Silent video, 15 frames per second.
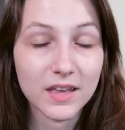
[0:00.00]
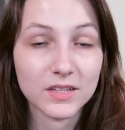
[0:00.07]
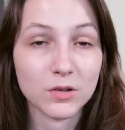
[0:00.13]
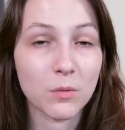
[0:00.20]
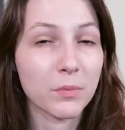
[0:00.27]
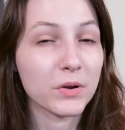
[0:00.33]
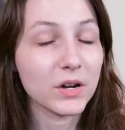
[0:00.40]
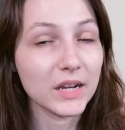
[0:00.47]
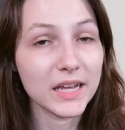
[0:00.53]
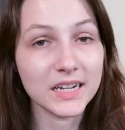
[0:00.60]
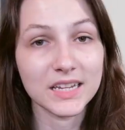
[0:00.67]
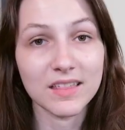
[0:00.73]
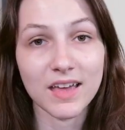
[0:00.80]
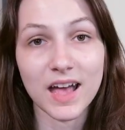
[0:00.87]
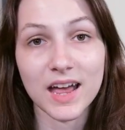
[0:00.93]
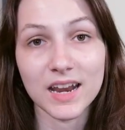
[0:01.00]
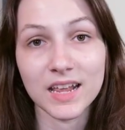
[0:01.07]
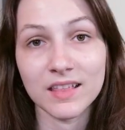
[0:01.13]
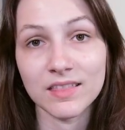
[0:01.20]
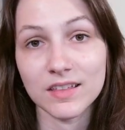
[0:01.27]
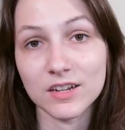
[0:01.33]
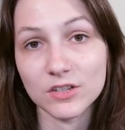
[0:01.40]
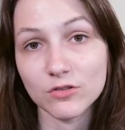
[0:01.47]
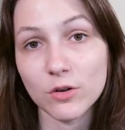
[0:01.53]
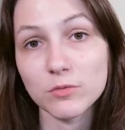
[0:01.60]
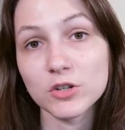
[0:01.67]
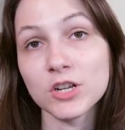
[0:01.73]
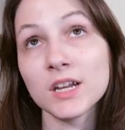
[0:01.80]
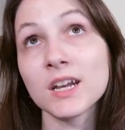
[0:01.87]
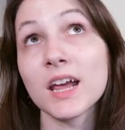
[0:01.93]
So I'll put a link to that in the
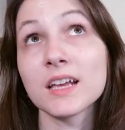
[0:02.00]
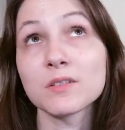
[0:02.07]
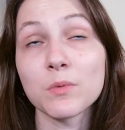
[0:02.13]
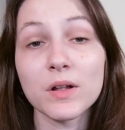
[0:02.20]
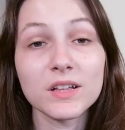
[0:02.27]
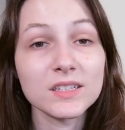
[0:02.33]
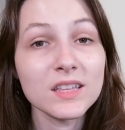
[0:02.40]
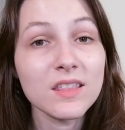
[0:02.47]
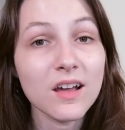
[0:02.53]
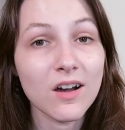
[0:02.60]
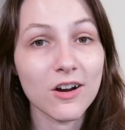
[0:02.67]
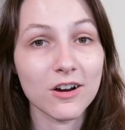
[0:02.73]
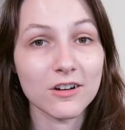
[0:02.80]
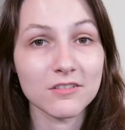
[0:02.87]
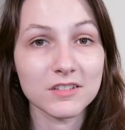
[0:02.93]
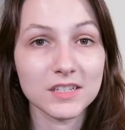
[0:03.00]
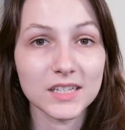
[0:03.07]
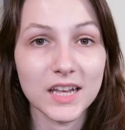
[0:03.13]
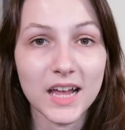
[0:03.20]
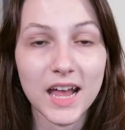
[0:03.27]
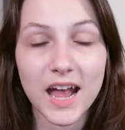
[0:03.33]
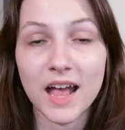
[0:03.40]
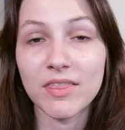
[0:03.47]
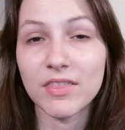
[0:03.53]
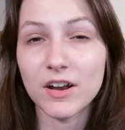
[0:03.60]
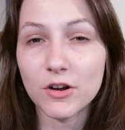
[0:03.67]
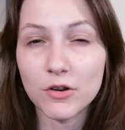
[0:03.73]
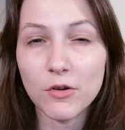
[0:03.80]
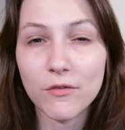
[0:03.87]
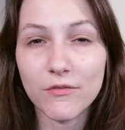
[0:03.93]
description as well as in the cards, and
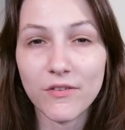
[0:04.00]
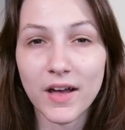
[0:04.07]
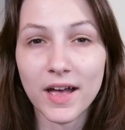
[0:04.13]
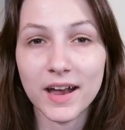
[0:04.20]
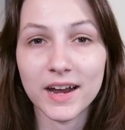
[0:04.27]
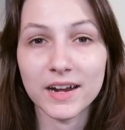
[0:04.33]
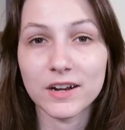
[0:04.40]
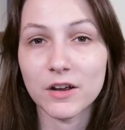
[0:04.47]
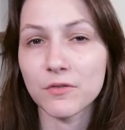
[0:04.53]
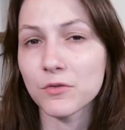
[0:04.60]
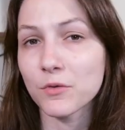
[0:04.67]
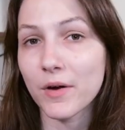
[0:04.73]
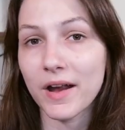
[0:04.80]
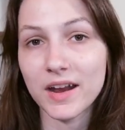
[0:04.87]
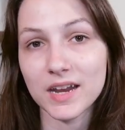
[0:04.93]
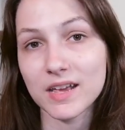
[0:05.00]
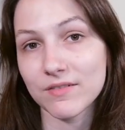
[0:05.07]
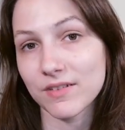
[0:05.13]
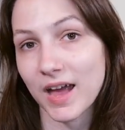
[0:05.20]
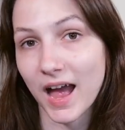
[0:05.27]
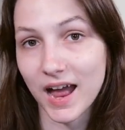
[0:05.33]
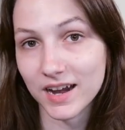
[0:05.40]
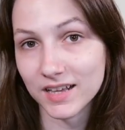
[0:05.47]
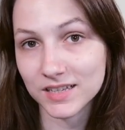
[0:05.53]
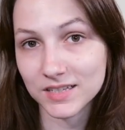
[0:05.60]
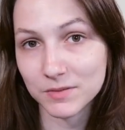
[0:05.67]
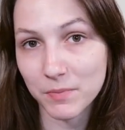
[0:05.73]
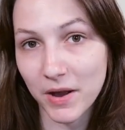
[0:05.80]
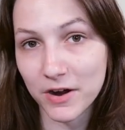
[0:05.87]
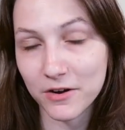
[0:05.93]
there you'll find a variety of
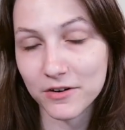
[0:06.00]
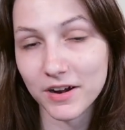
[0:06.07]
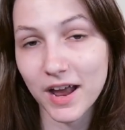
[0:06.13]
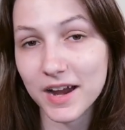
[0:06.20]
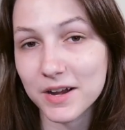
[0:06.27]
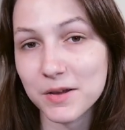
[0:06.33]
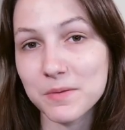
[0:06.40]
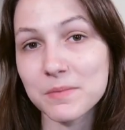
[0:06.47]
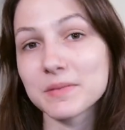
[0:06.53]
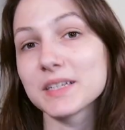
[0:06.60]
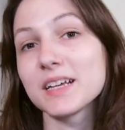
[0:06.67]
cat-inspired items,